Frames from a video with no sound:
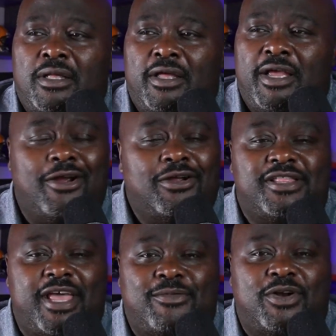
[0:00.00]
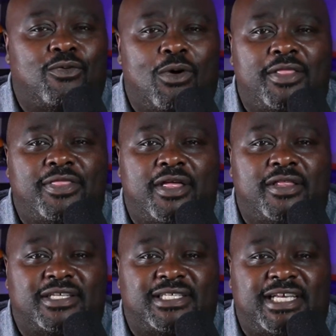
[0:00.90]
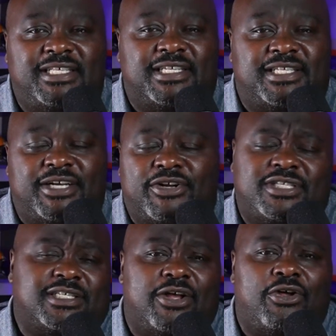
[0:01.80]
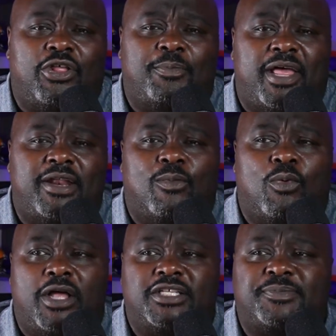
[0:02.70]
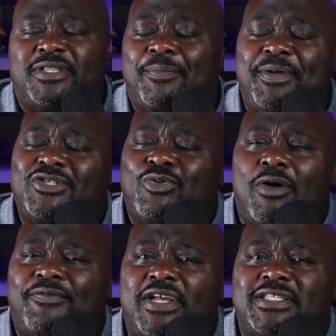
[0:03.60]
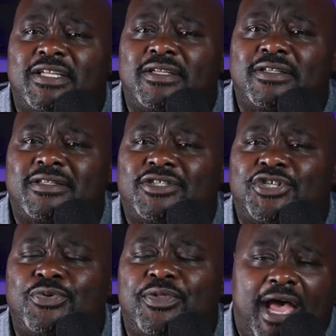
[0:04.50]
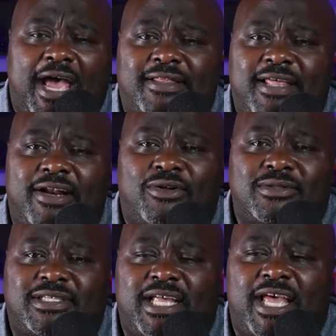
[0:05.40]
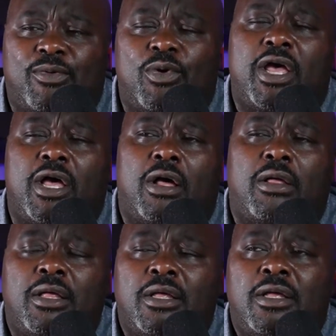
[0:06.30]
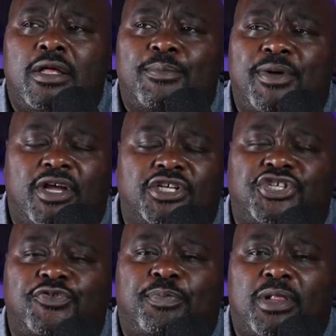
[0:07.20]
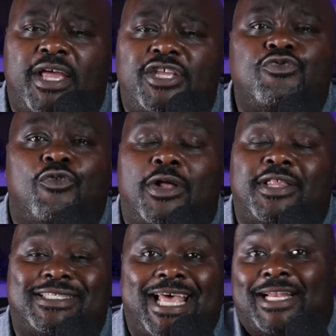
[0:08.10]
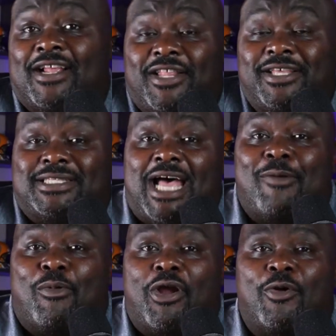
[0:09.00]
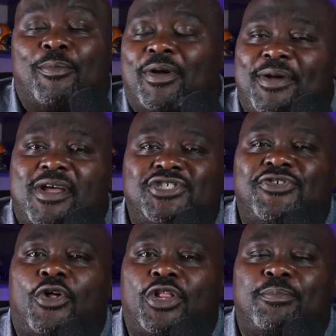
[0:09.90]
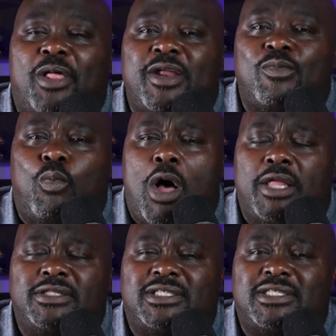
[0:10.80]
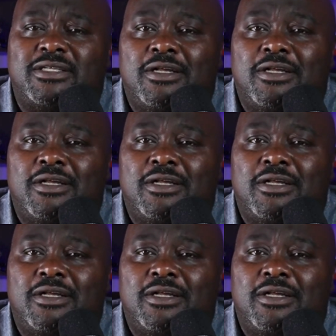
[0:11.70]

they would have won the season series because they only played them once. But the Big 12 doesn't do that. They don't say, well, because you've won technically the tiebreaker, but because you've only played once,